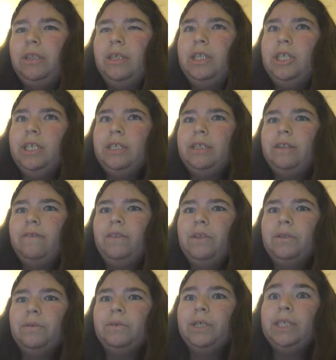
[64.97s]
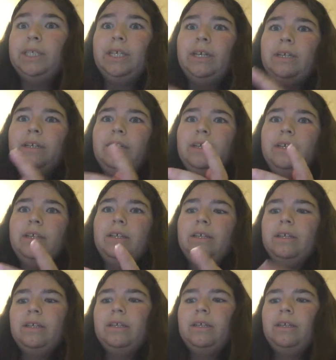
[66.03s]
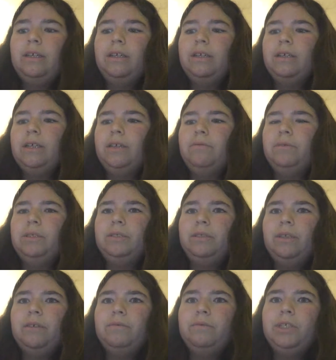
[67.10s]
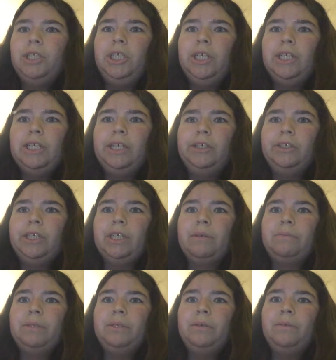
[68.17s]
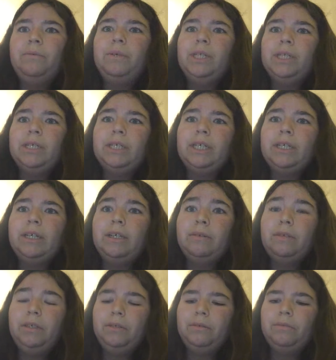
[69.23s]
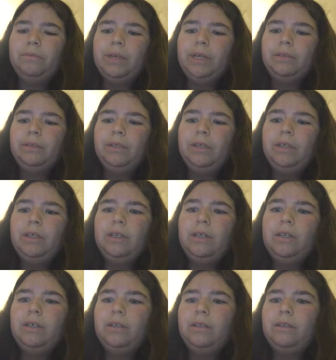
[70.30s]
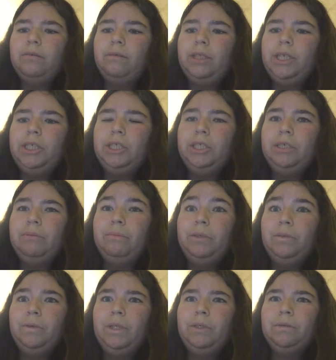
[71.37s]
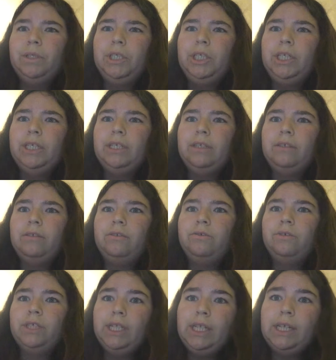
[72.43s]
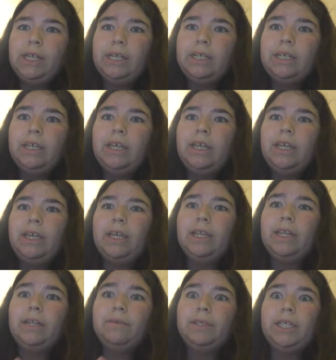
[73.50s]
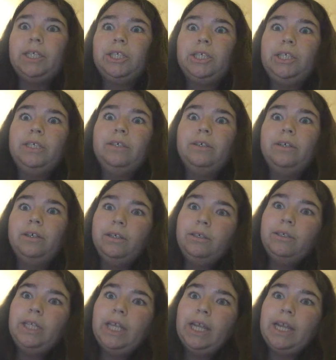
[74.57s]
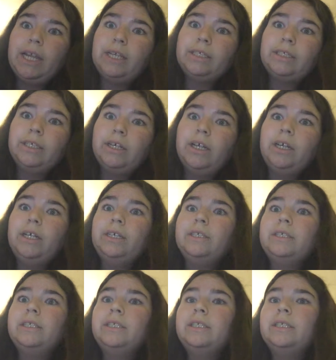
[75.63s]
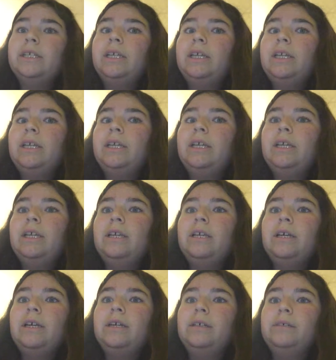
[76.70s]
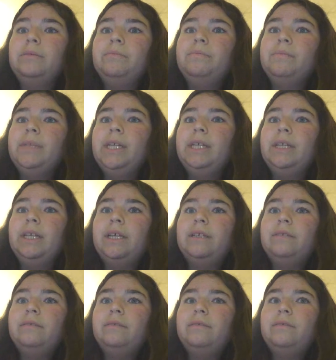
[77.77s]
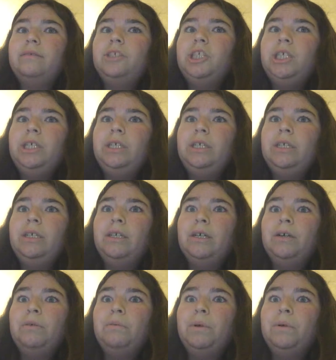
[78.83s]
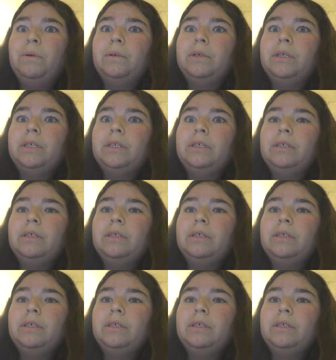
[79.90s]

the gist of the story is that it was a Regina-centric episode. We learned, about the relationship between Regina and Drusilla, that it was actually her that cast the curse, and that she awoke